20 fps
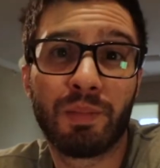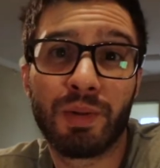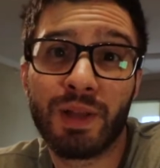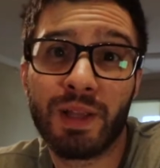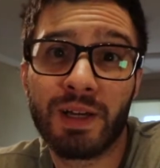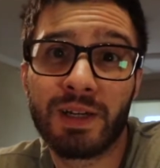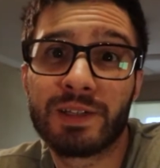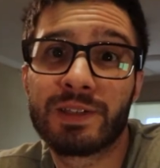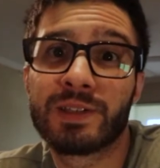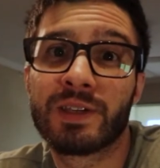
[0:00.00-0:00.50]

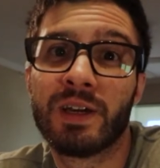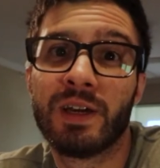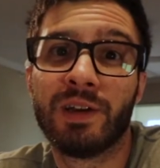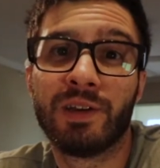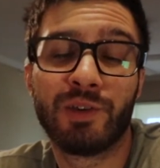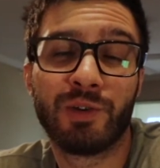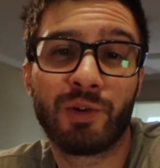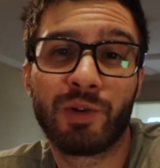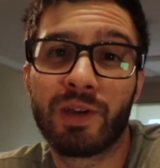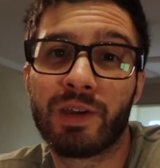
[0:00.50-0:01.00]

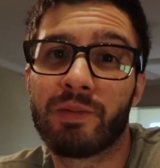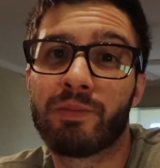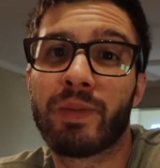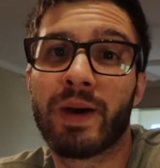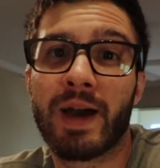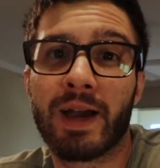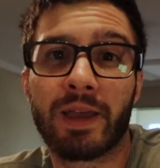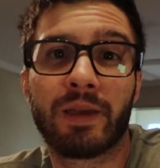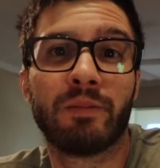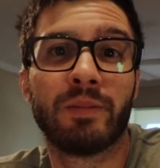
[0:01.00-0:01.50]
Plus, you'll get it
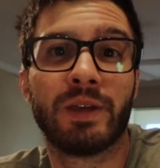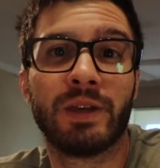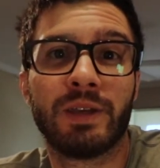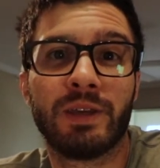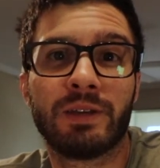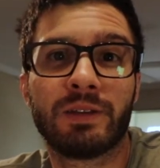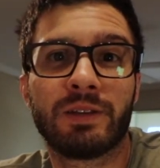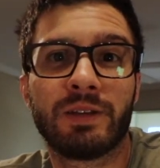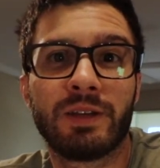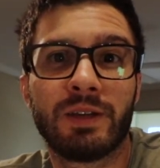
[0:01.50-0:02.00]
back
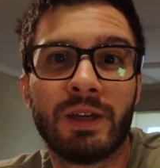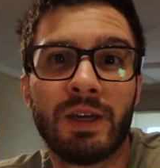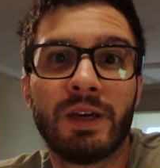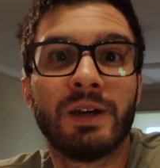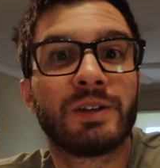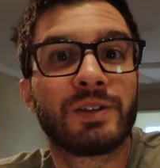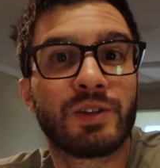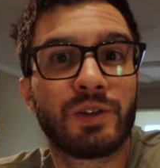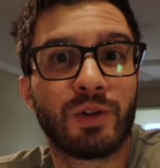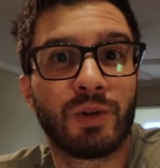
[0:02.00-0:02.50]
immediately.
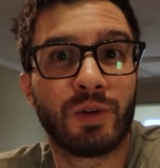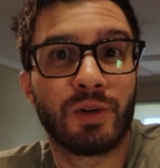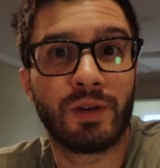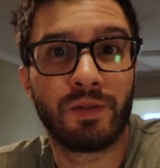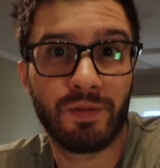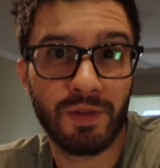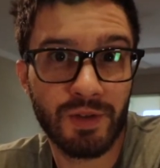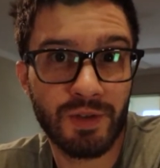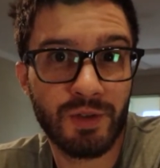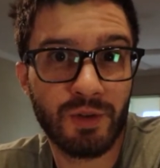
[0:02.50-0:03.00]
So
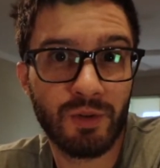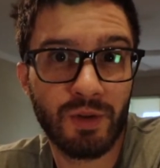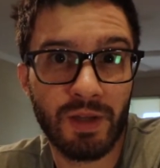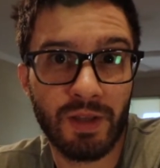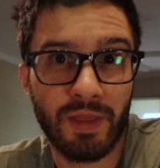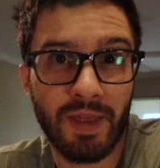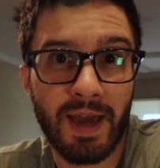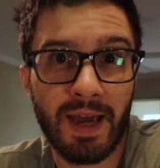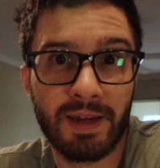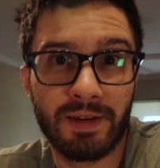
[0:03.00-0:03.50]
if you do
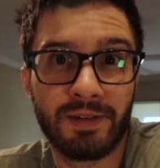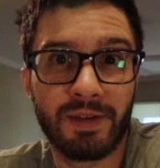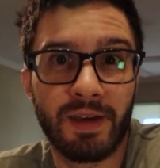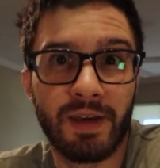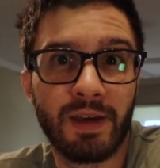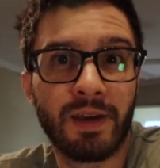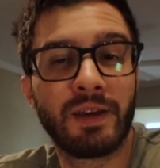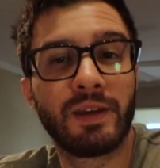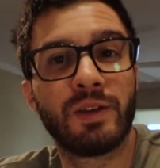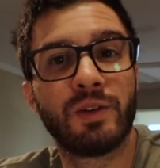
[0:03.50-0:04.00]
it that
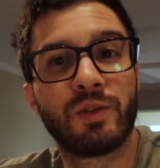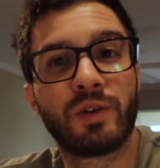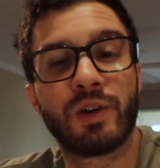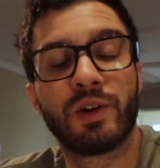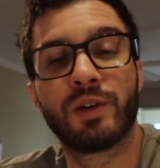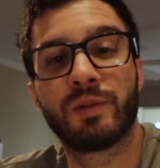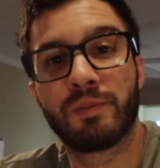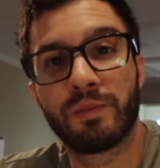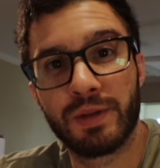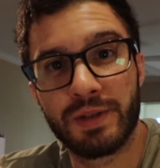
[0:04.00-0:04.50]
day, you
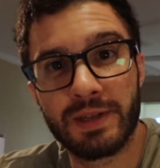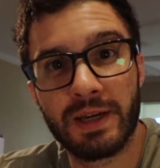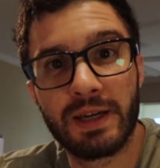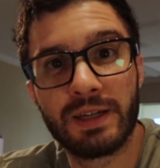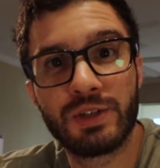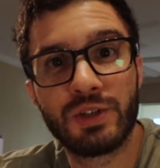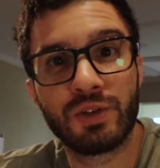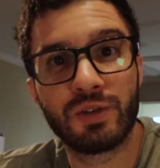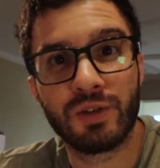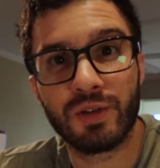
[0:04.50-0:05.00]
can
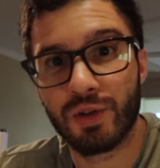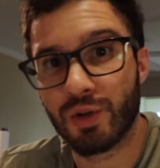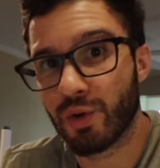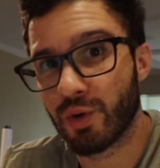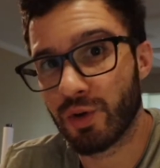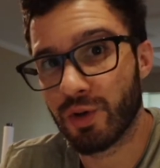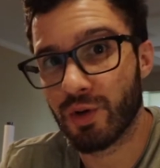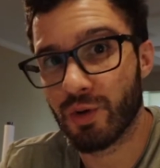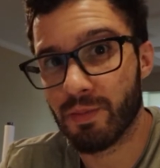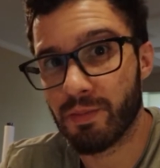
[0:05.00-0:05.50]
potentially go
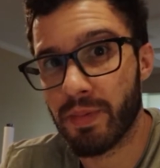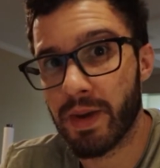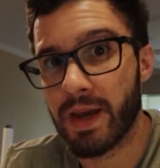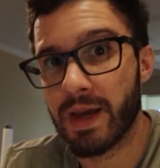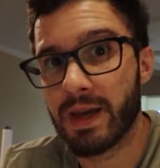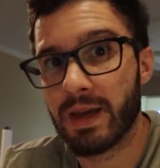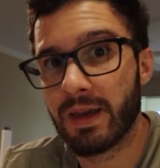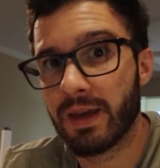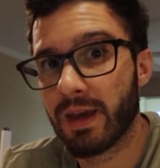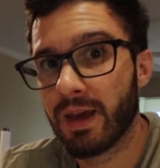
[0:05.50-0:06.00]
to your
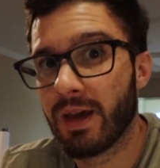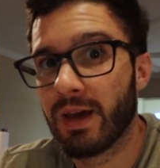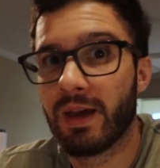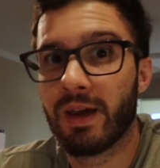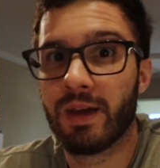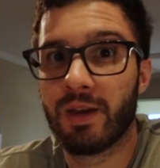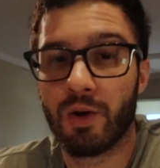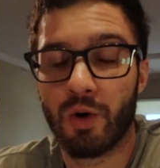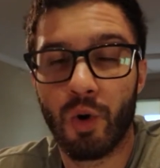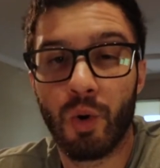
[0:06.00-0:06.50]
bank
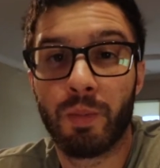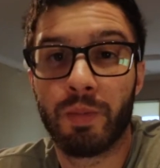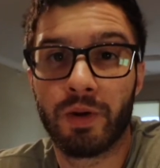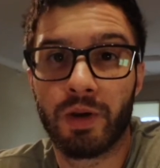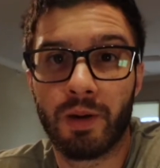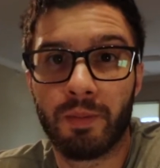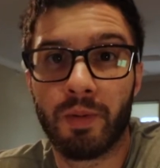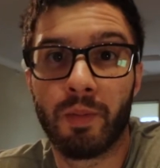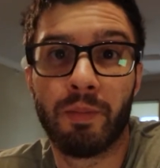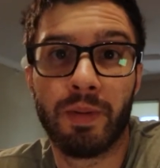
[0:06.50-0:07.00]
and open
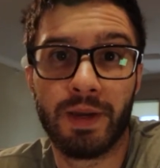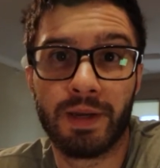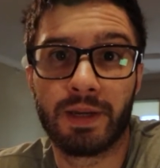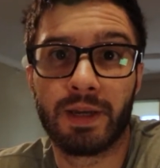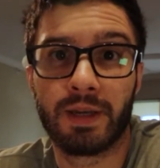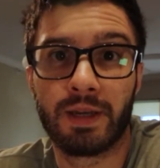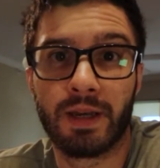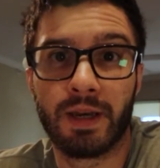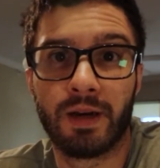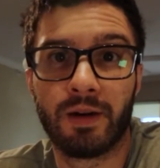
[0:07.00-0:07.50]
up a bank
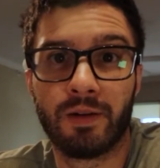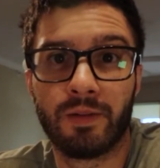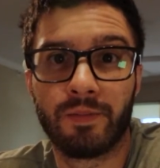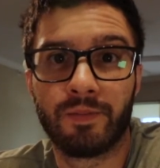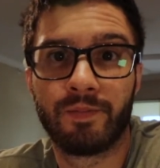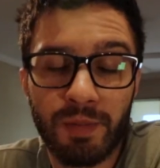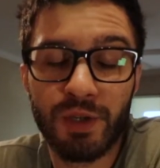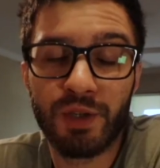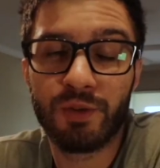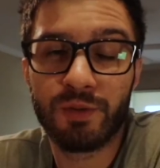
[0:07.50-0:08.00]
account.
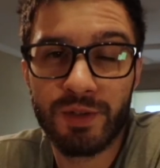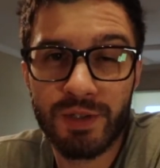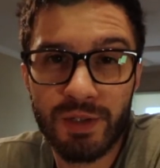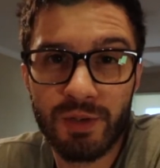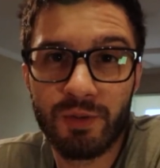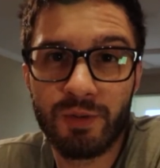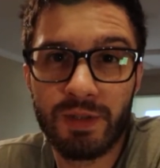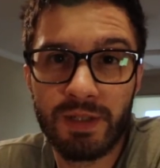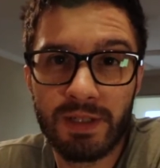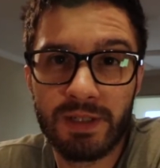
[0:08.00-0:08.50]
But you
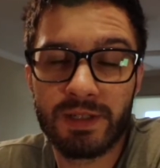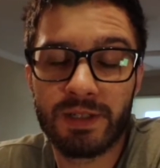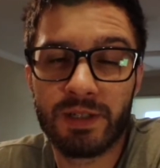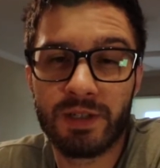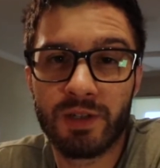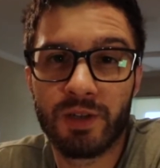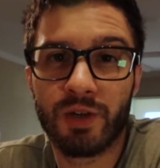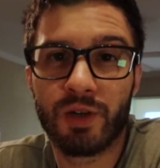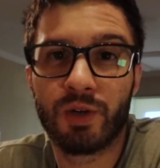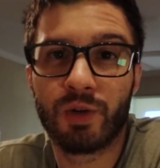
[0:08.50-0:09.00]
do need to
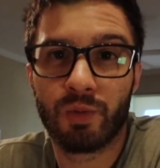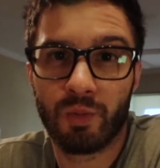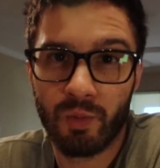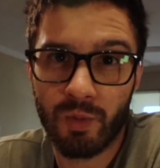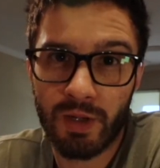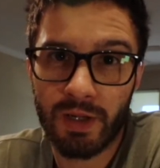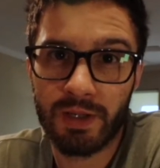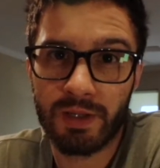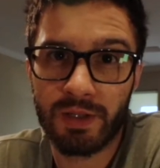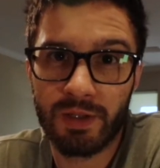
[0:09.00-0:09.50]
know
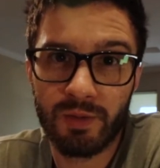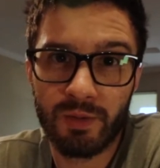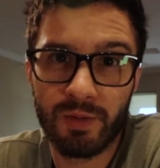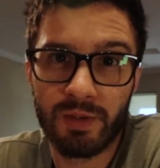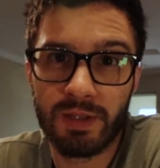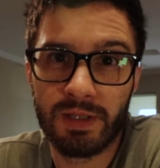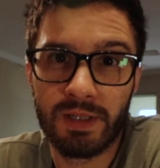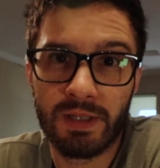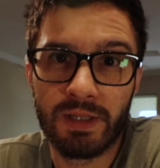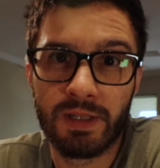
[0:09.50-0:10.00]
what you
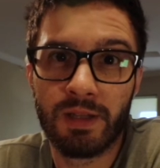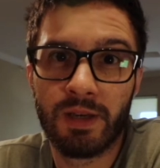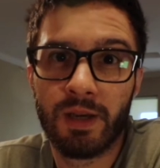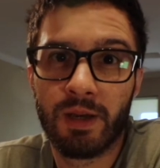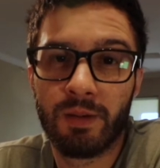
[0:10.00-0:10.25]
need